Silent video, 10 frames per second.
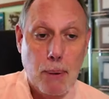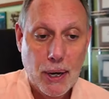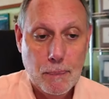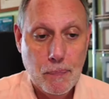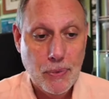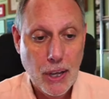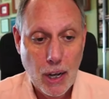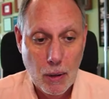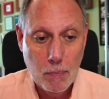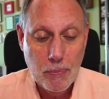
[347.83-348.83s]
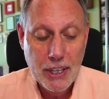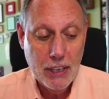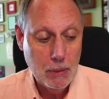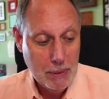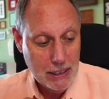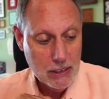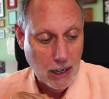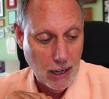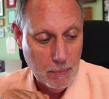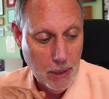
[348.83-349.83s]
But um, in the
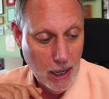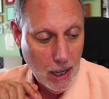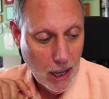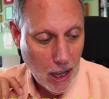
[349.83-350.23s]
meantime,